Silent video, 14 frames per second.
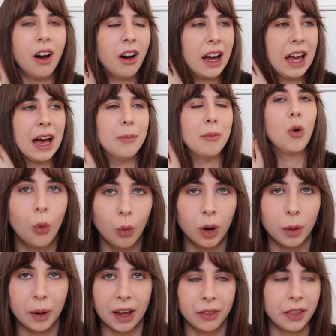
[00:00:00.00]
I am all
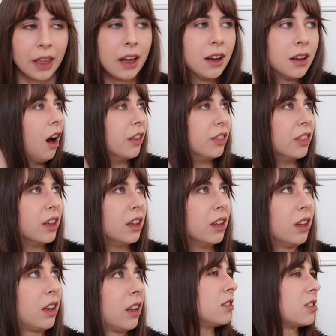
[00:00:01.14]
about that. I
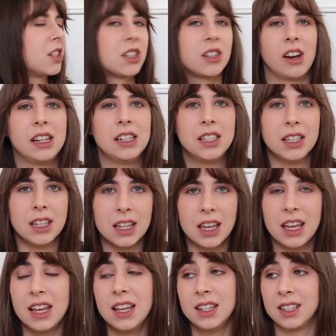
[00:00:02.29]
think
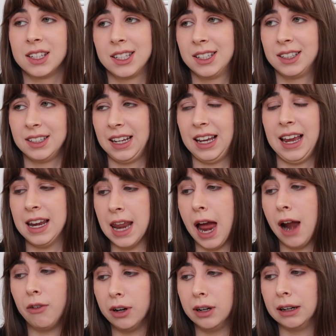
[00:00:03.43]
society is
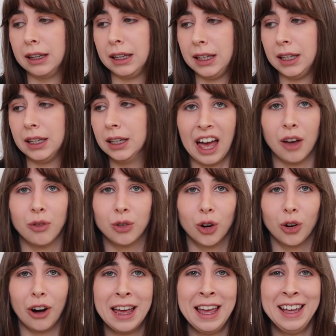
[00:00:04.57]
inherently
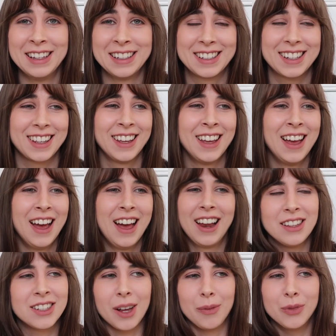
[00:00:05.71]
Kafkaesque.
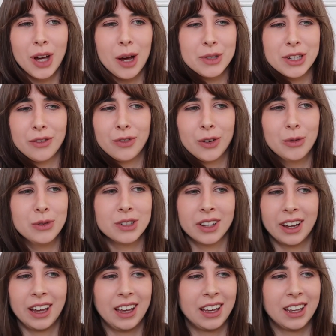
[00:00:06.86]
Sometimes it feels
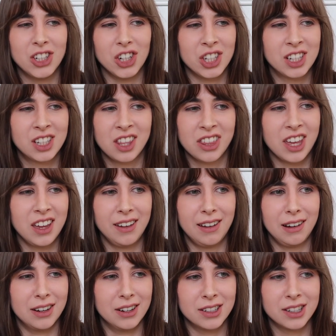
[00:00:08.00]
like just
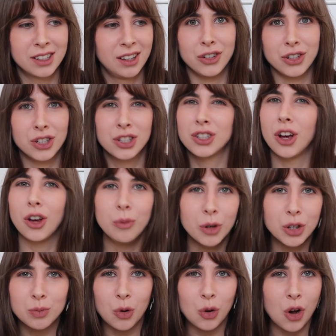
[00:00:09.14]
things are just so
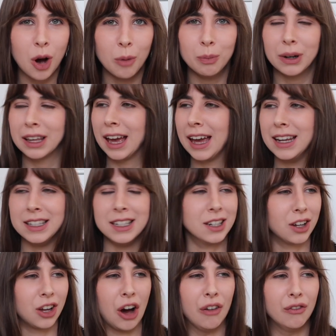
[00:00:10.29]
much more complicated
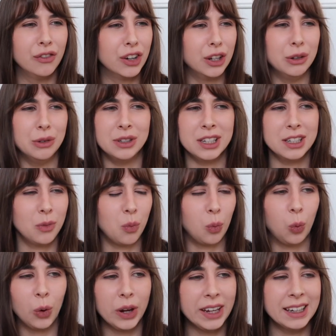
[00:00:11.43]
and convoluted
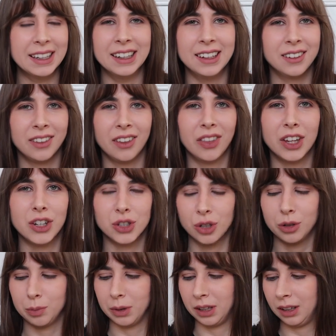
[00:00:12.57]
and weird than they
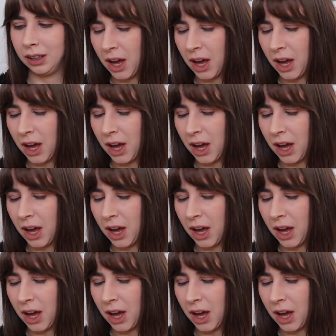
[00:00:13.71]
should be.